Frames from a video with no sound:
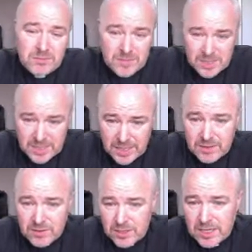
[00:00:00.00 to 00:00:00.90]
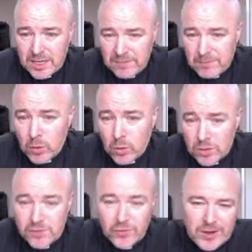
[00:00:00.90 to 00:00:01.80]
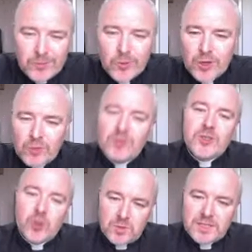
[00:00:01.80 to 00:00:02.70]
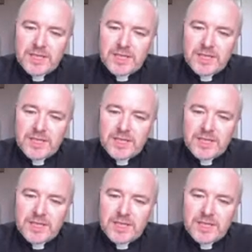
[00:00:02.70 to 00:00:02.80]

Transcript: saying that if Paul's framework were adopted,